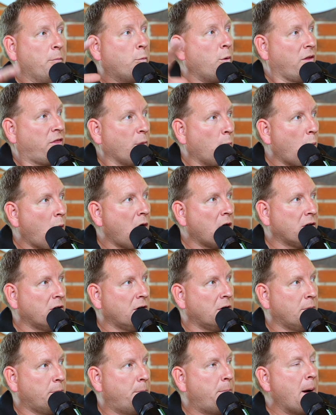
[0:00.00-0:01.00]
with a
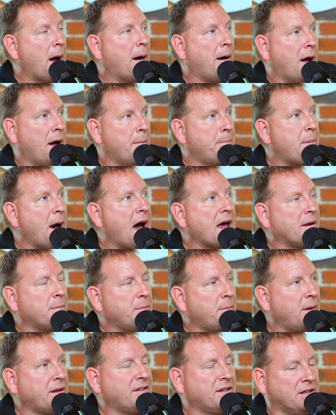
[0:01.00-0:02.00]
water
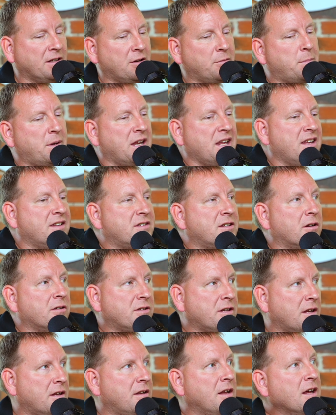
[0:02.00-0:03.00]
bottom. Makes it a little bit easier
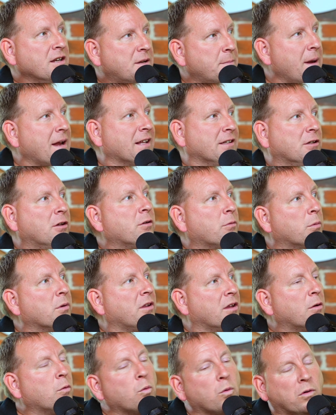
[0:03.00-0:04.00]
to make it look
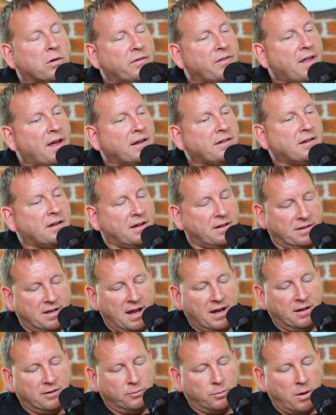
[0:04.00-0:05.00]
really cool in that
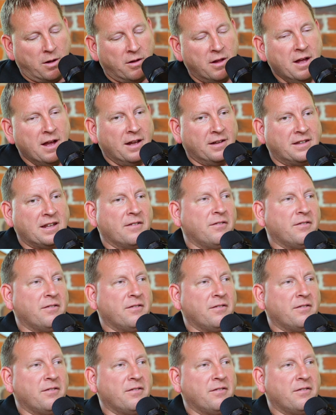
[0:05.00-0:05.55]
tank as well, instead